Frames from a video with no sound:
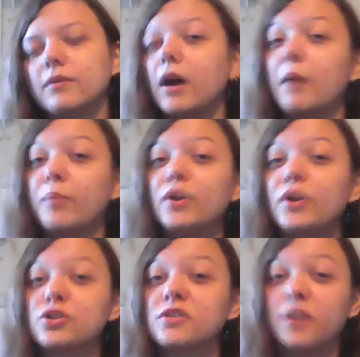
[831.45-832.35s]
I'm pretty
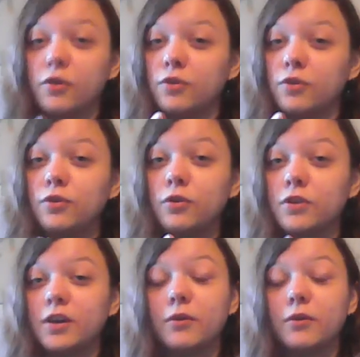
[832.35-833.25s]
sure they're your
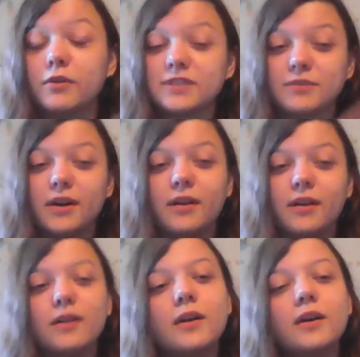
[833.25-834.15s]
heroes as
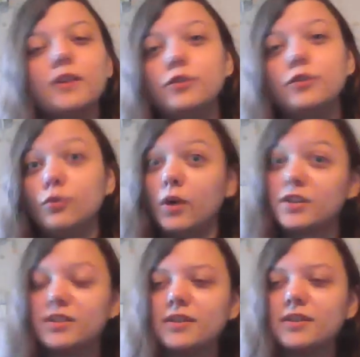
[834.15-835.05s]
well, you
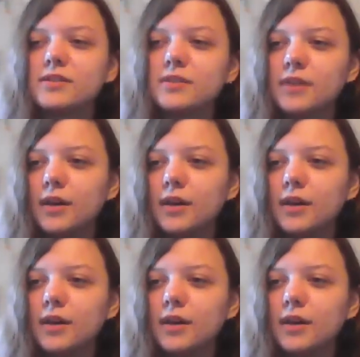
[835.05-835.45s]
watching this.